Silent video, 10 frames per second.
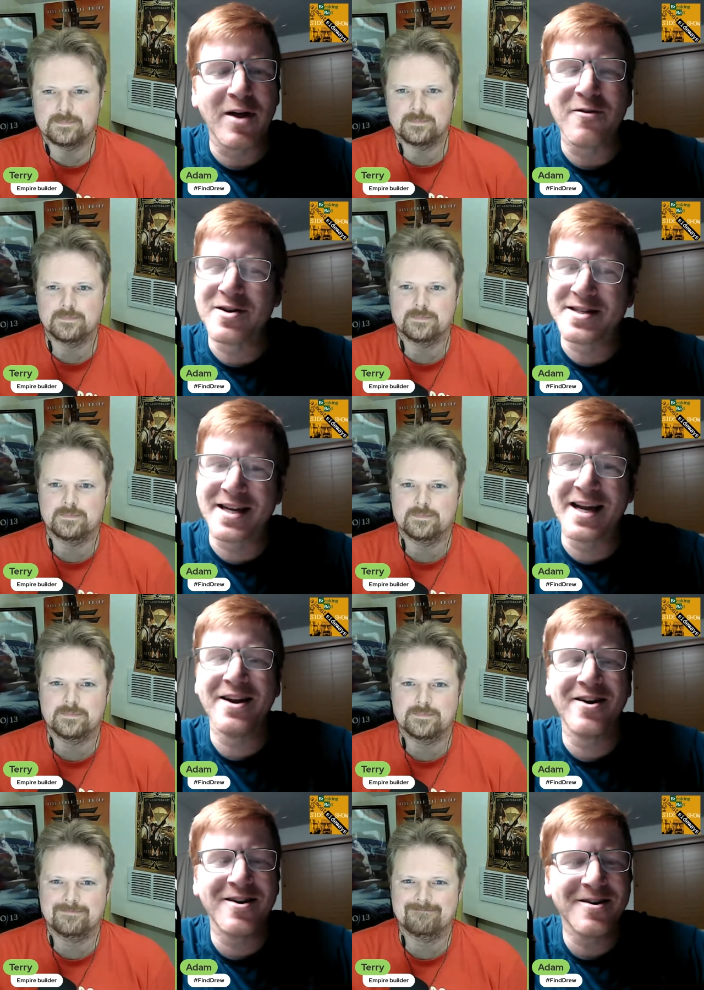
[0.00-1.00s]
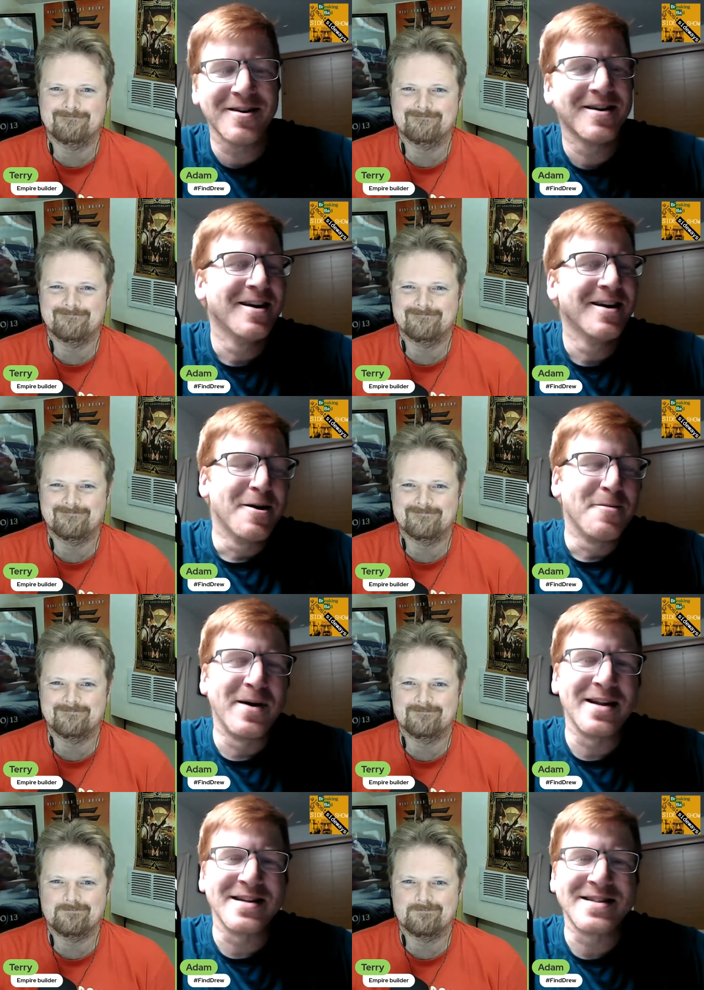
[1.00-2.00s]
Speaker 1: ever see her.
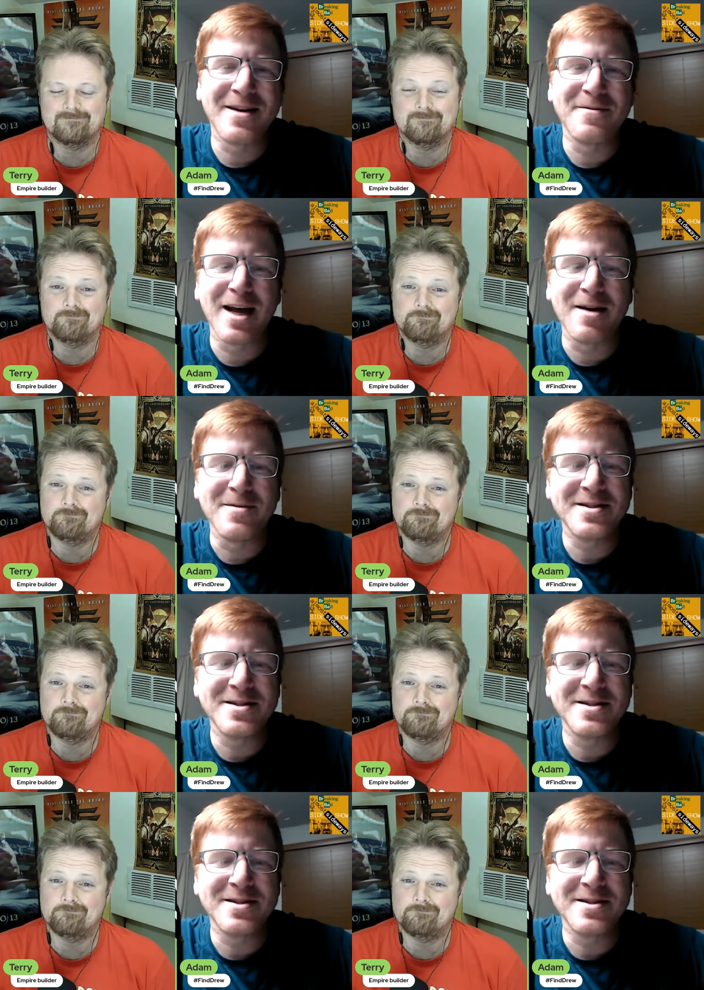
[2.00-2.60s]
But at the same time, it's